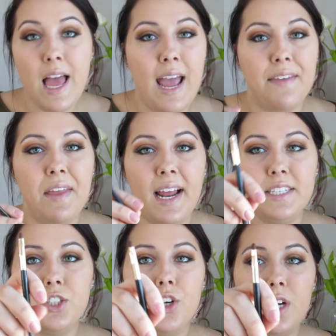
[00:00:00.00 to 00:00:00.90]
And then I
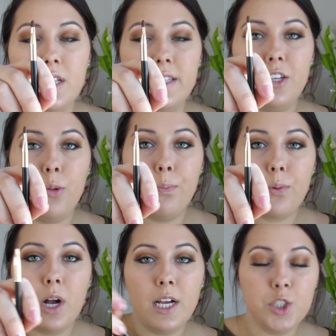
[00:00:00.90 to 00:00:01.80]
took a little
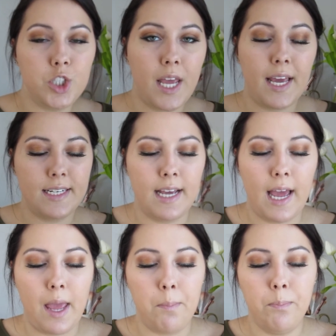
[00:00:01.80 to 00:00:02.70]
brush and
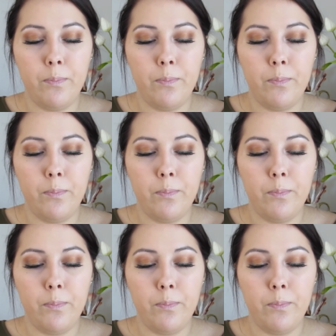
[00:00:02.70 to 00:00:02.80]
I